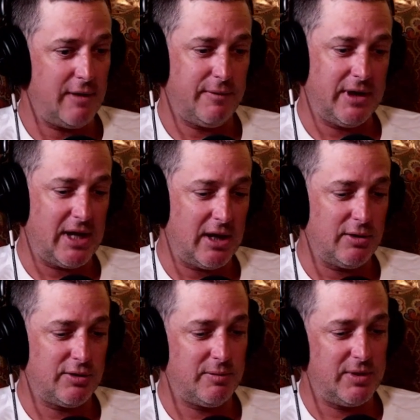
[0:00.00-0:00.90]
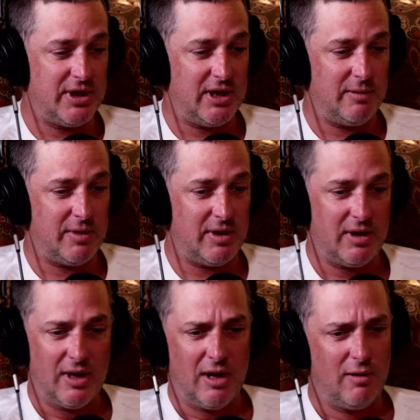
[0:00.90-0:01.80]
Like that goes from a team that
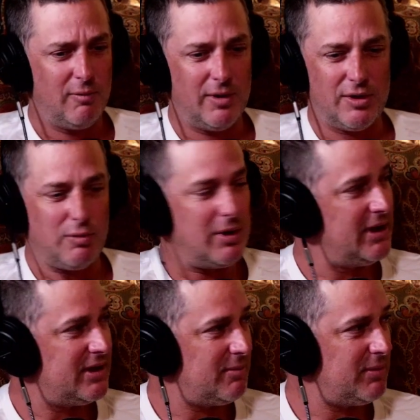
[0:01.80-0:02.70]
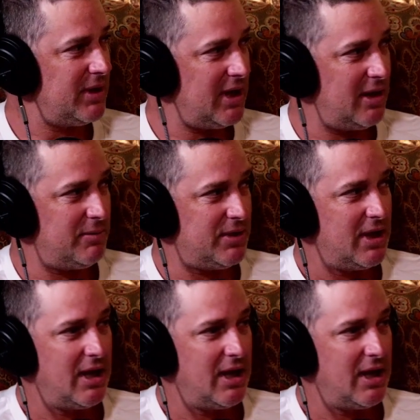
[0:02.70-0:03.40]
won 20 something games,